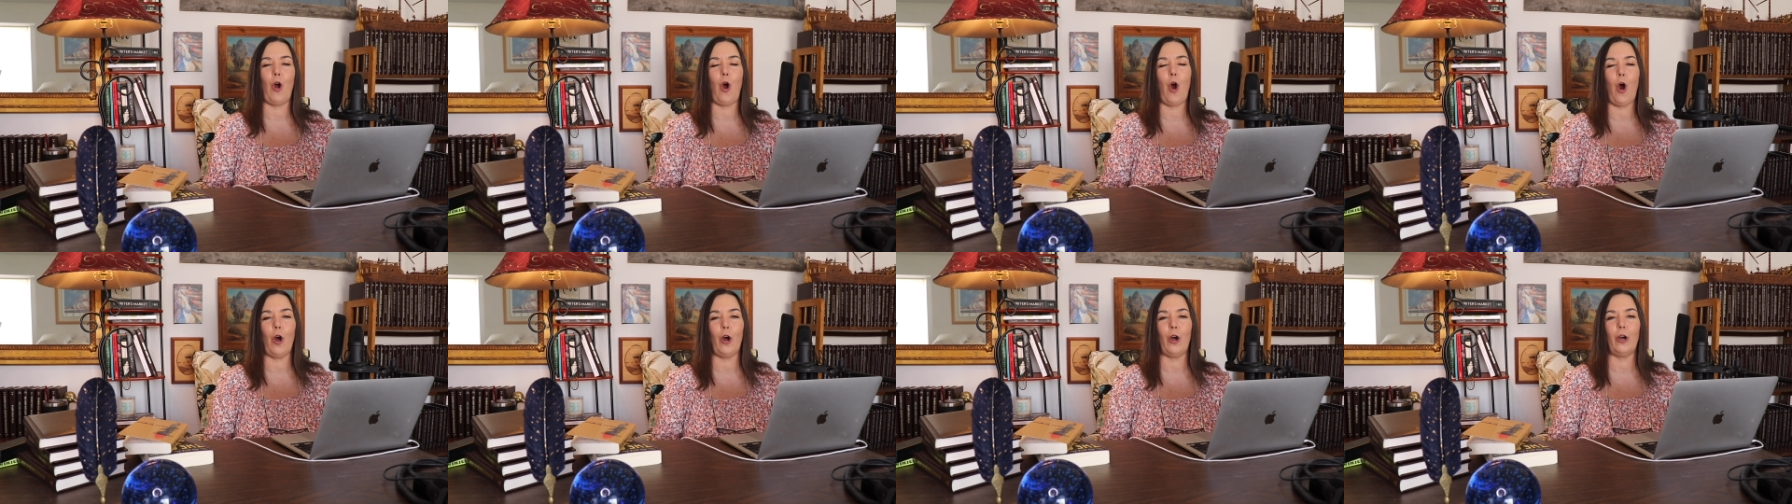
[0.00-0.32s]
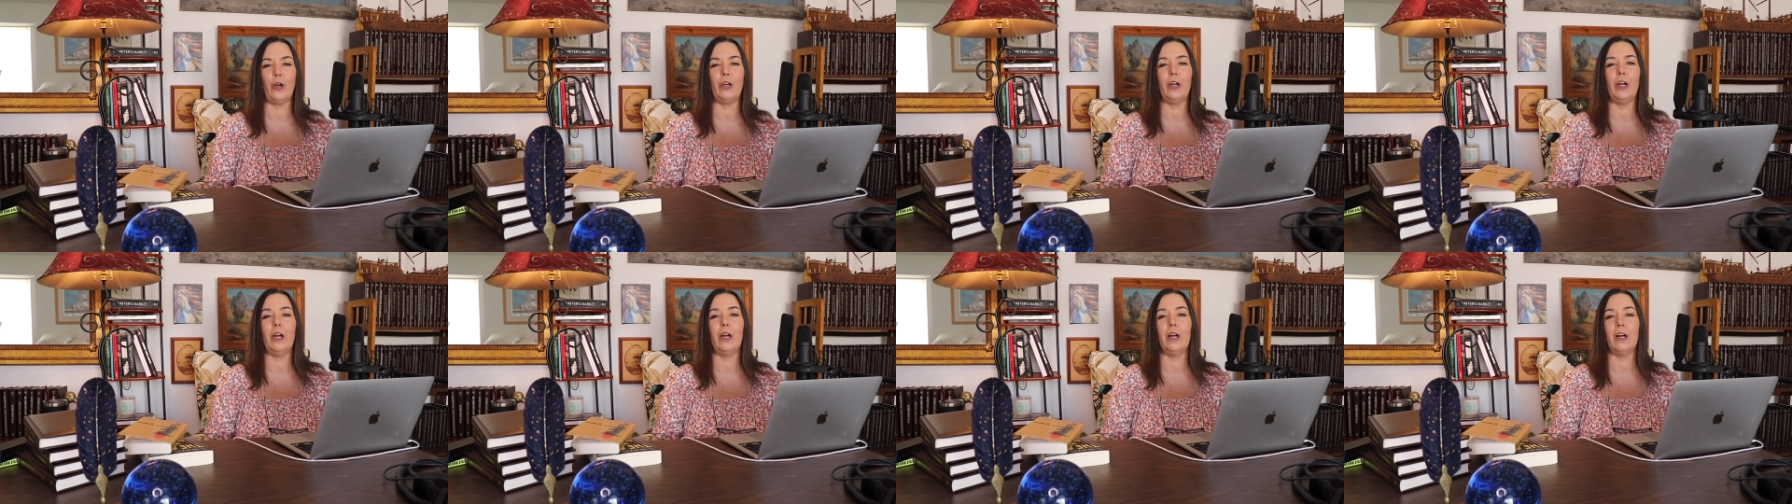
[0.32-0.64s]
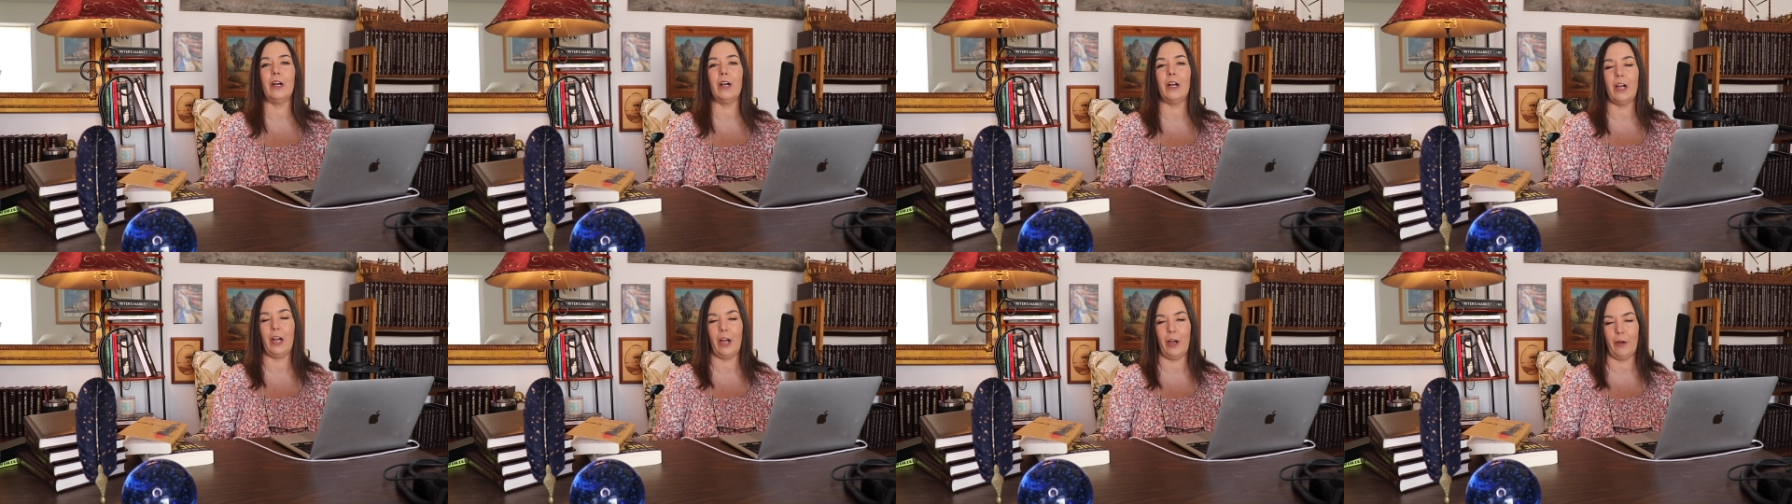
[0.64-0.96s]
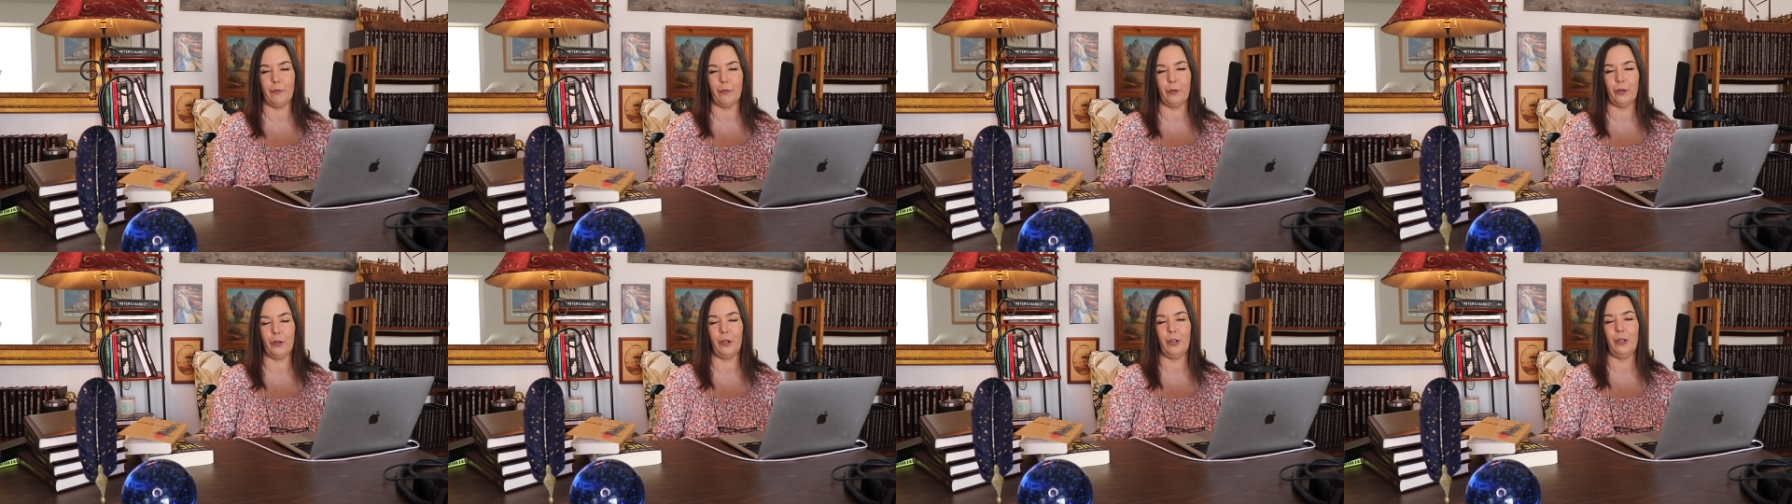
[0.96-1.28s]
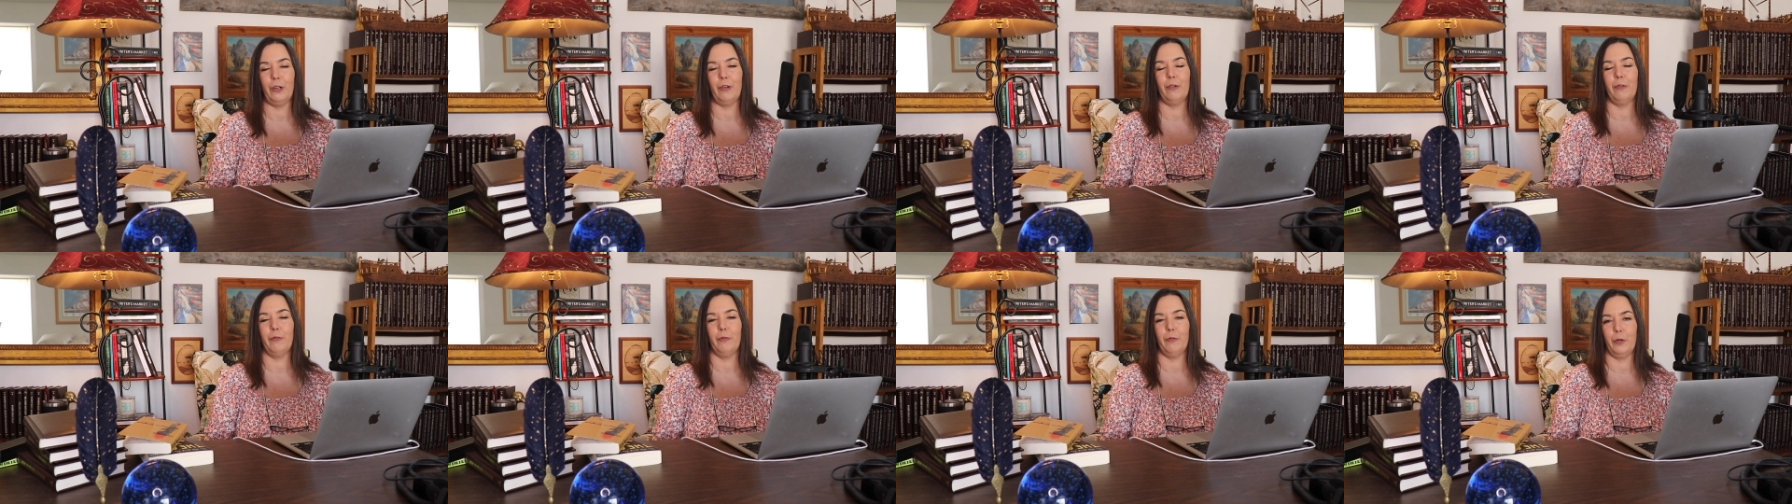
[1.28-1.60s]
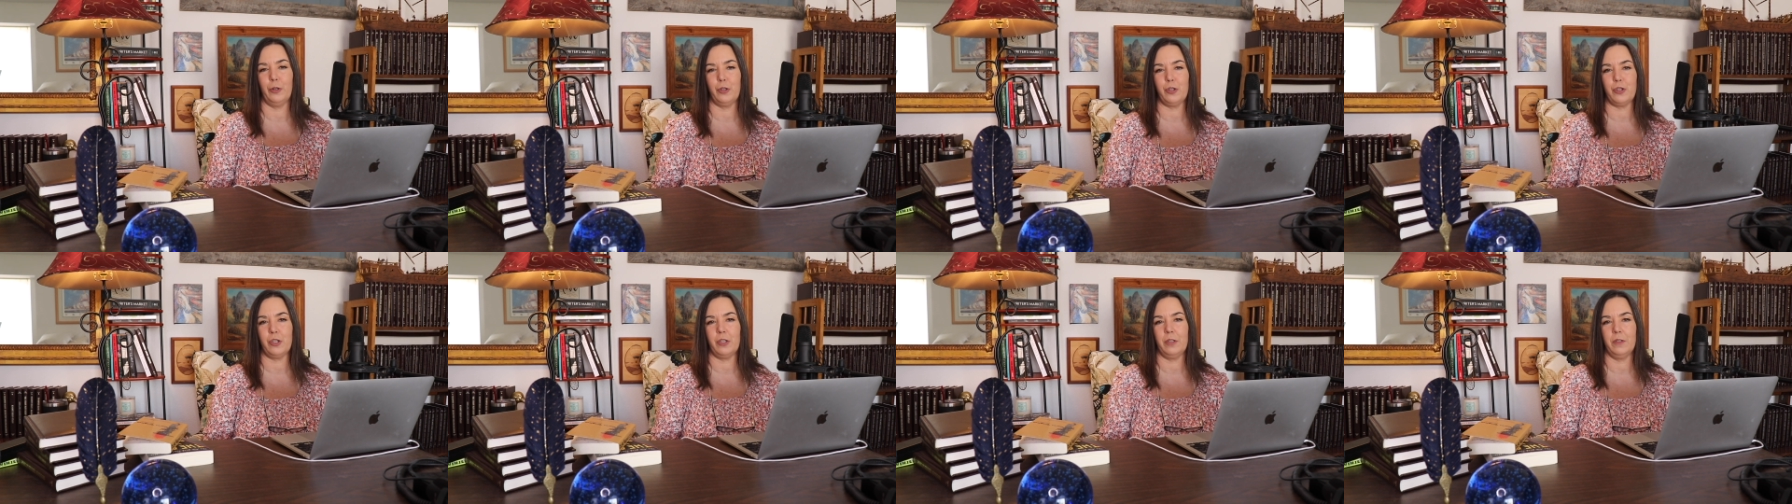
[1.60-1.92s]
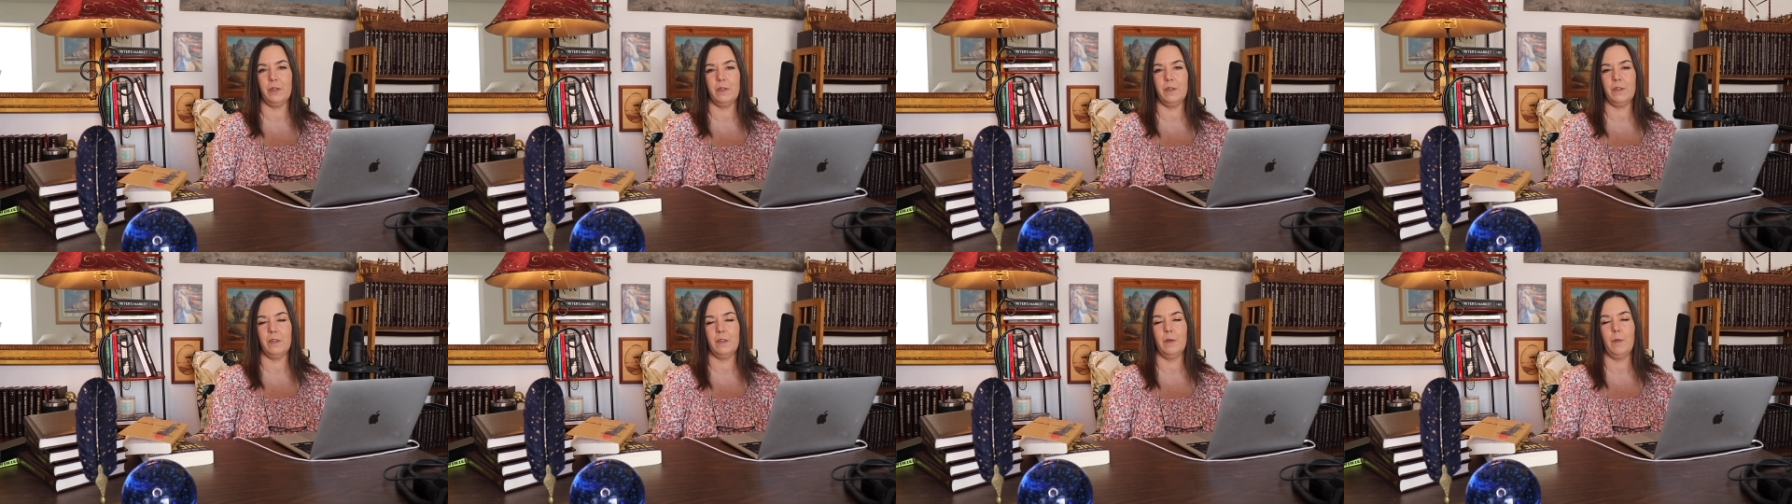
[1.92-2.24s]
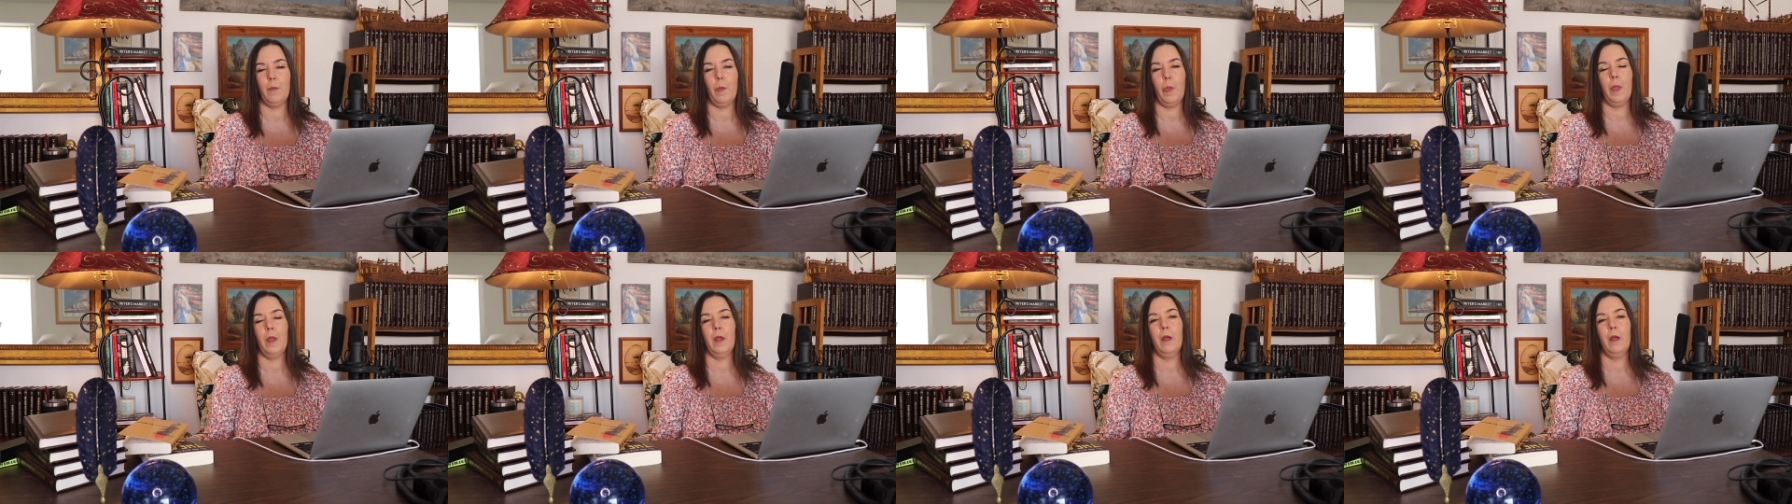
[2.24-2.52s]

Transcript: hardcover versions.